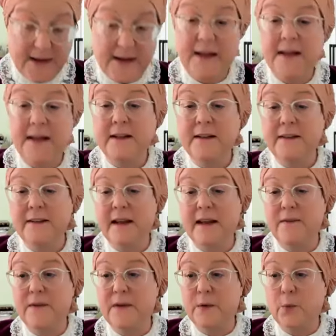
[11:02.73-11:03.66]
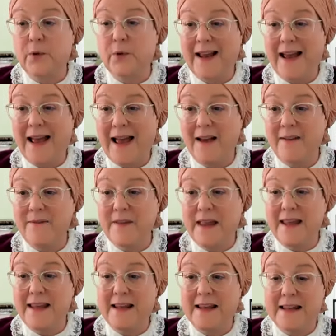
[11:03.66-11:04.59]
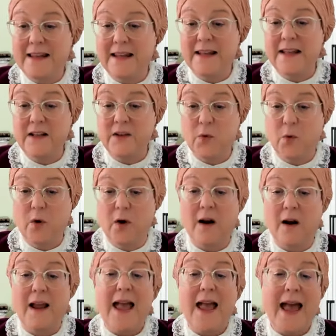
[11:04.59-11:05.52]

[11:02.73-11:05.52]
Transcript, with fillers: King David would have a kinnor